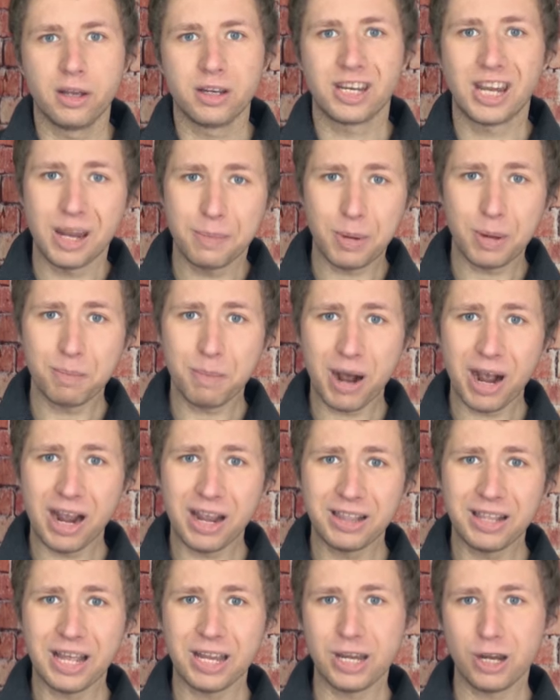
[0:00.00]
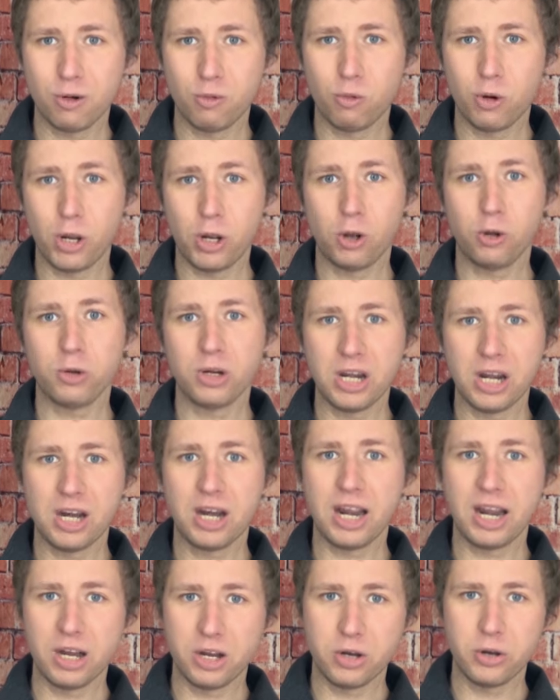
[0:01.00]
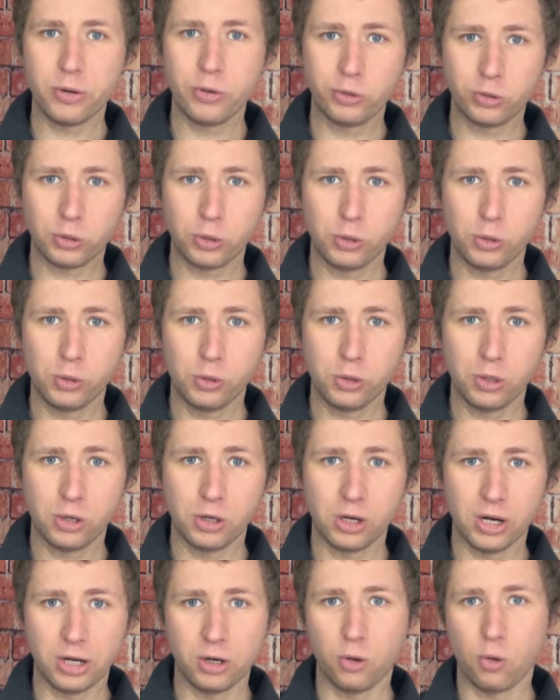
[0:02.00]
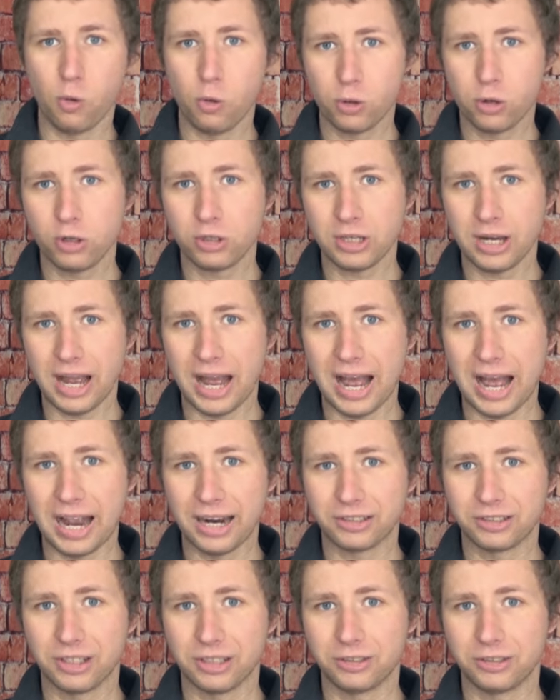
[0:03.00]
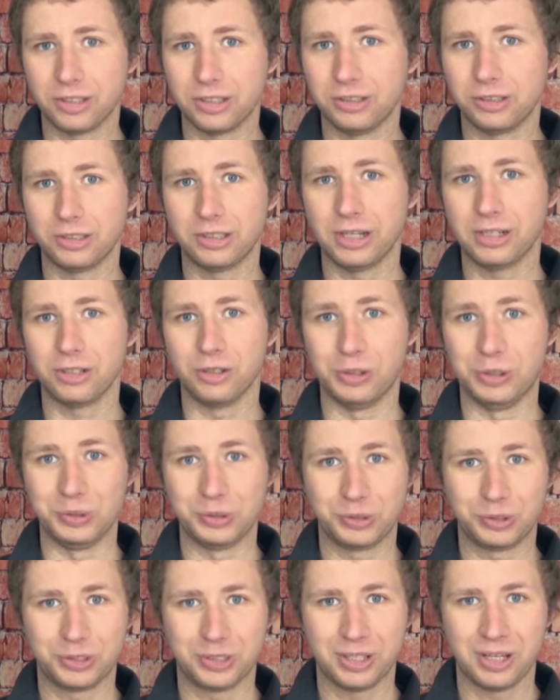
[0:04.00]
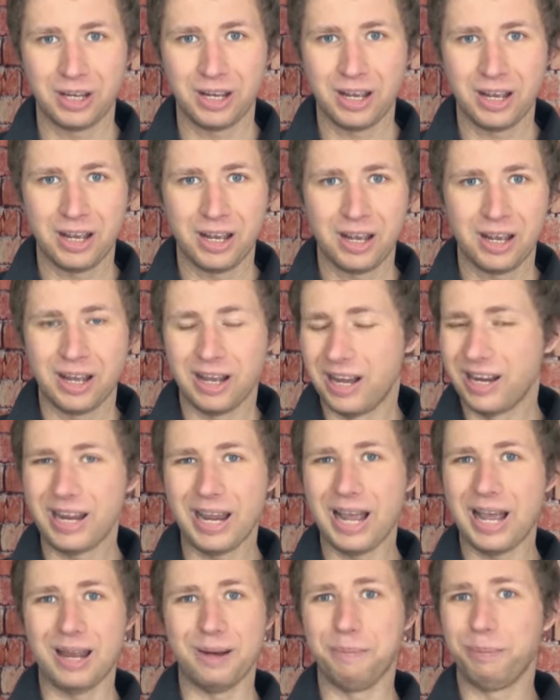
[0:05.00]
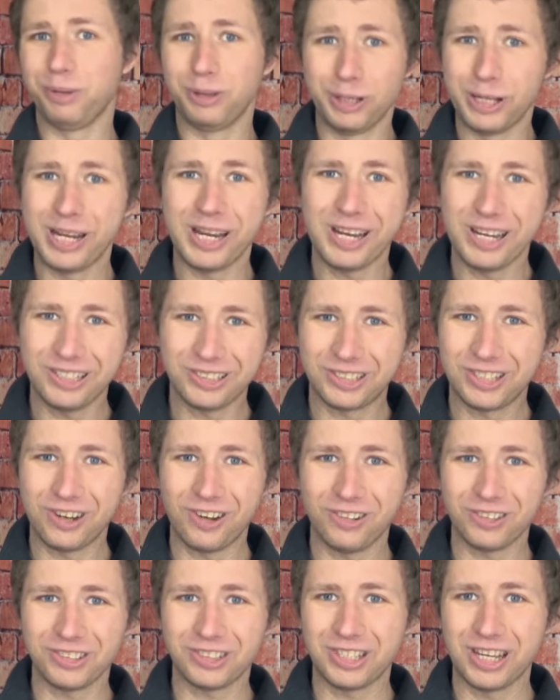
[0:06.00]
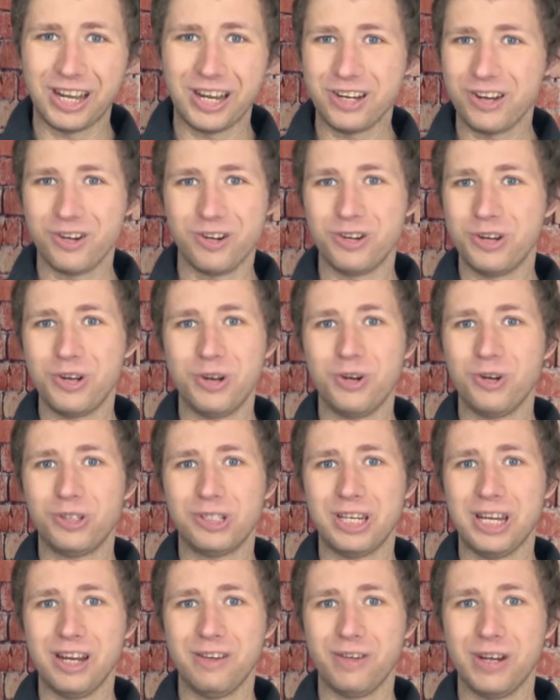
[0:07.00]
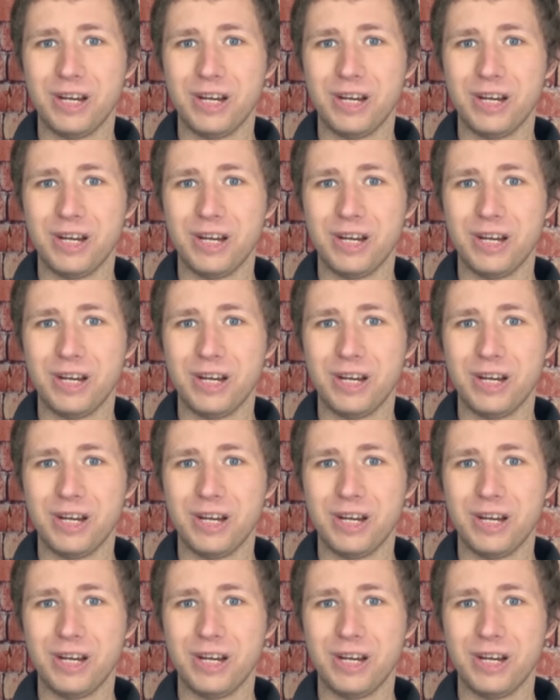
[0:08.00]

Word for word: Keep in mind that you will need a new tuner in order to access these signals. Again, please don't say your new T